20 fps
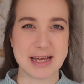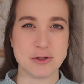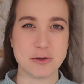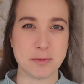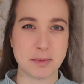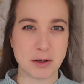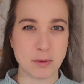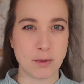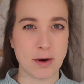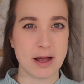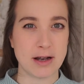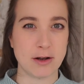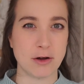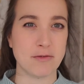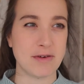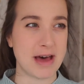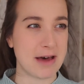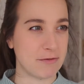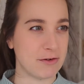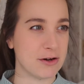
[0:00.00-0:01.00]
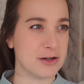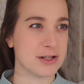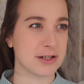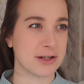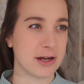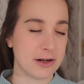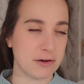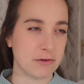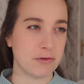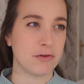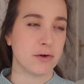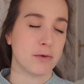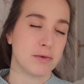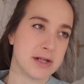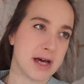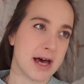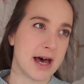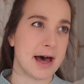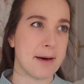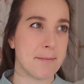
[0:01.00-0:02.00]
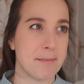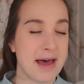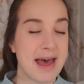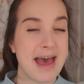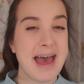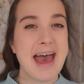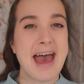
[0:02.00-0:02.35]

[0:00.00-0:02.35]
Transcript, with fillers: so it'd be quite a lot of effort to kind of fold it up